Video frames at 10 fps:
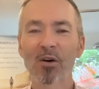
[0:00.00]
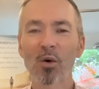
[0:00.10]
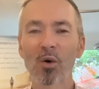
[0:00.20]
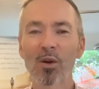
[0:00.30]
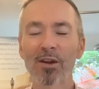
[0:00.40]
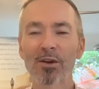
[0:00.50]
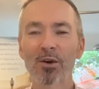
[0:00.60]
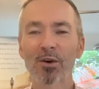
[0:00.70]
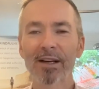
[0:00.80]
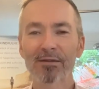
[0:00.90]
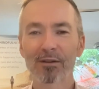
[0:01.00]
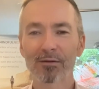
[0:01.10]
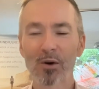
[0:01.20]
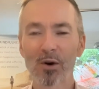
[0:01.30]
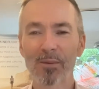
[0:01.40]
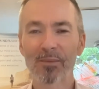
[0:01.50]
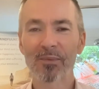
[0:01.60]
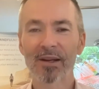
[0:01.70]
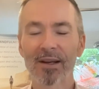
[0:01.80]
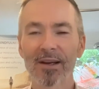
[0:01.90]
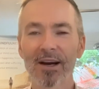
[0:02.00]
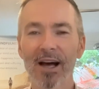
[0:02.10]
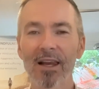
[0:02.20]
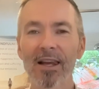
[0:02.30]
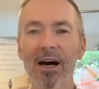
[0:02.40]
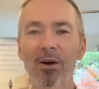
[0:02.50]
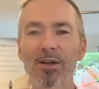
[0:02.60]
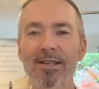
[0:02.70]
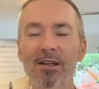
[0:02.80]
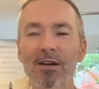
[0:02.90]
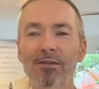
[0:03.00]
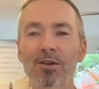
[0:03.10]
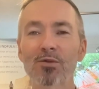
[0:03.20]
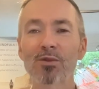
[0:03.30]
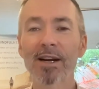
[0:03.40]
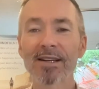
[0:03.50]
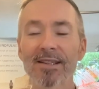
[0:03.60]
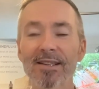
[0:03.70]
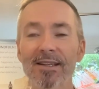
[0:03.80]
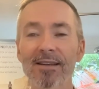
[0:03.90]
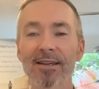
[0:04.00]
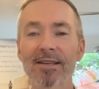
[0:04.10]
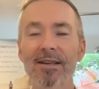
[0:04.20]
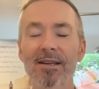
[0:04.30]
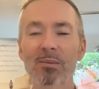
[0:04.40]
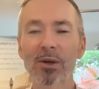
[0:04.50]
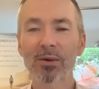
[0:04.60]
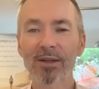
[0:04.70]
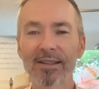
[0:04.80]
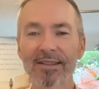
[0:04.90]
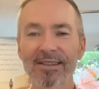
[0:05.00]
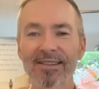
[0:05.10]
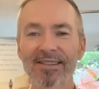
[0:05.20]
all that you're grateful for, allow yourself to rest in this experience.